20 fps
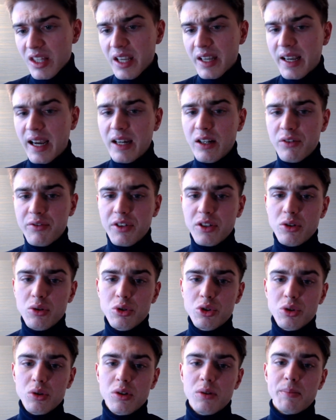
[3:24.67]
Kind of
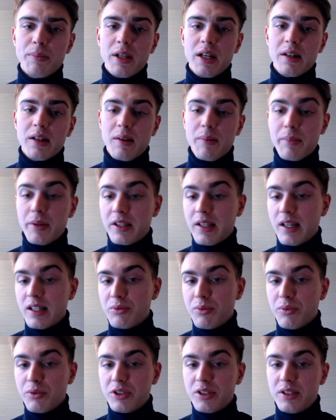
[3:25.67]
unusual, but as
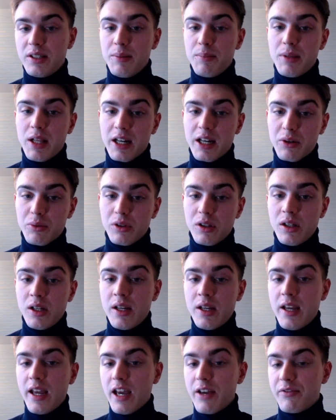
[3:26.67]
we will see, black will
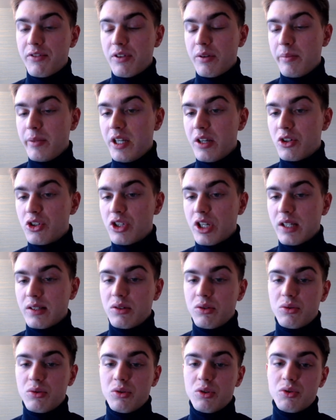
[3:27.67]
have immediate
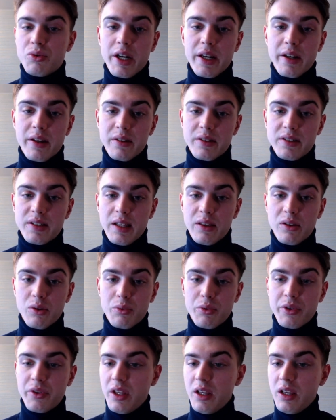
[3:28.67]
chances to strike in the center
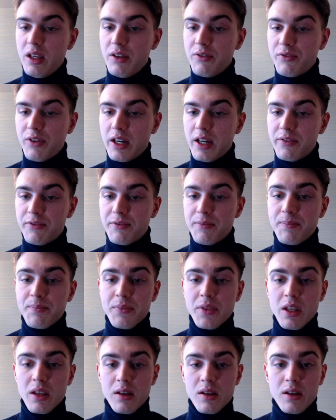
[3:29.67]
with e5.
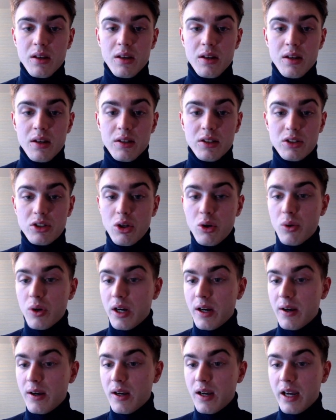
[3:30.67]
So
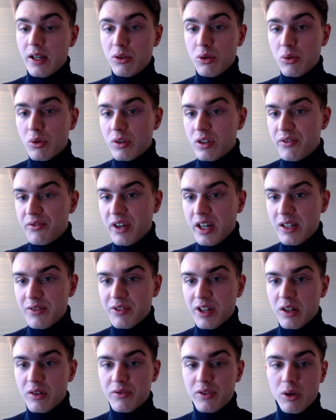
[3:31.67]
I took on d5,
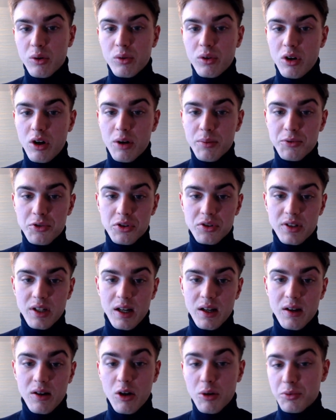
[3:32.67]
kind of the only
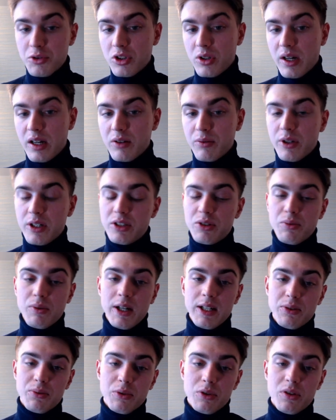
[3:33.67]
option, otherwise
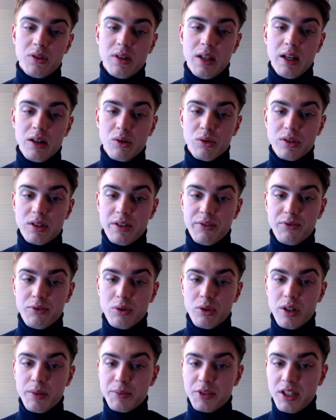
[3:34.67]
white would take on
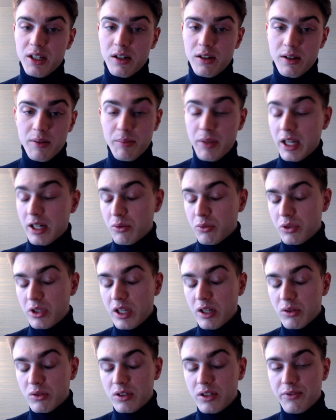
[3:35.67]
c4 himself, black would
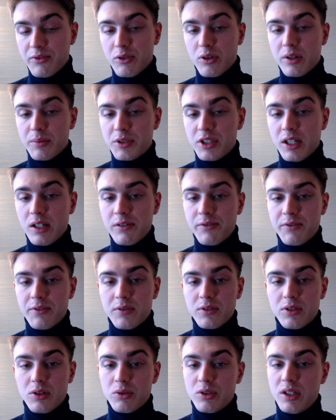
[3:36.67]
take on c4 himself.
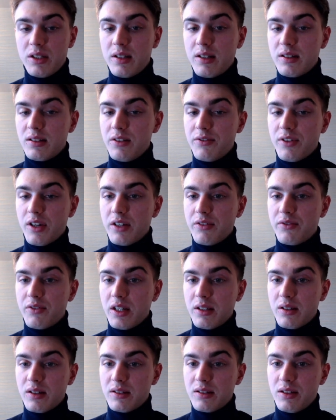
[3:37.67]
So c takes d5,
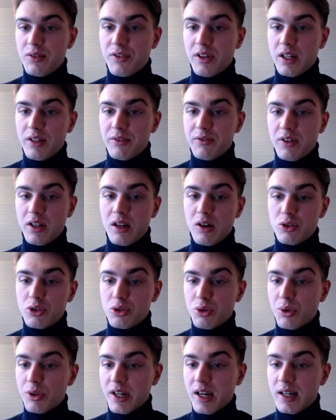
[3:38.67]
knight takes d5, and now
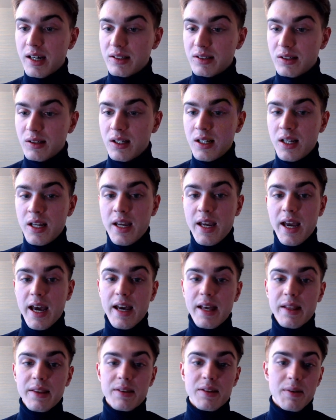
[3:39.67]
short castle.
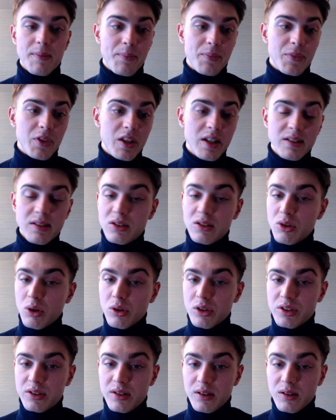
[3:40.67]
And this is all
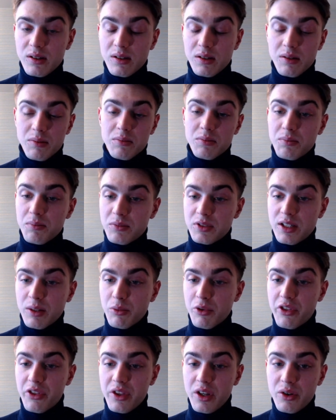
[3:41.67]
still
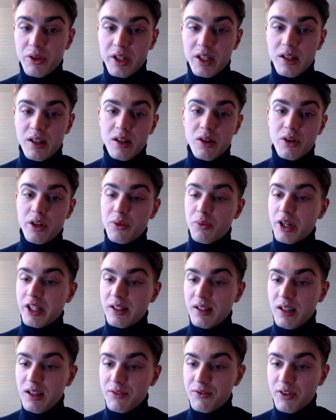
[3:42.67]
somewhat theory. Here he went
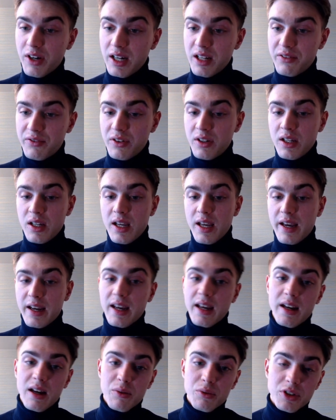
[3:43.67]
e5.
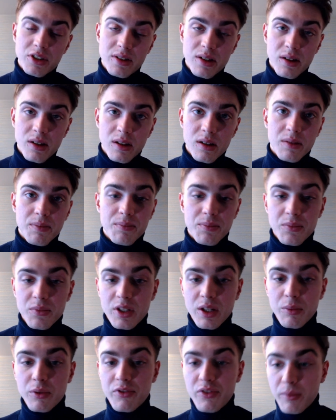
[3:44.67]
Again, I was still
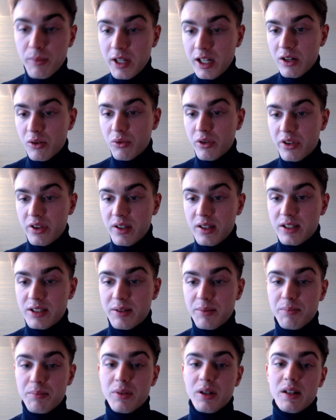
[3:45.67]
somewhat familiar with this,
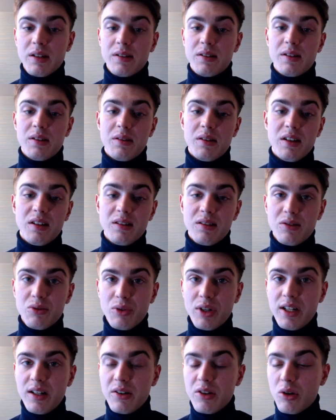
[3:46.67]
but didn't
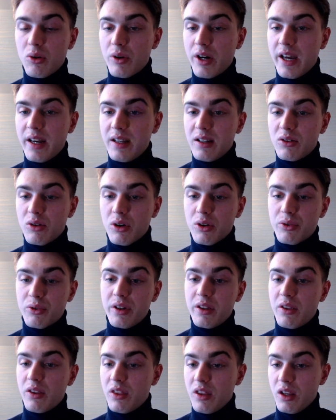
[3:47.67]
really know any
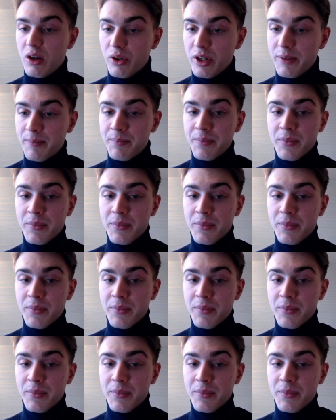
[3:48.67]
concrete theory.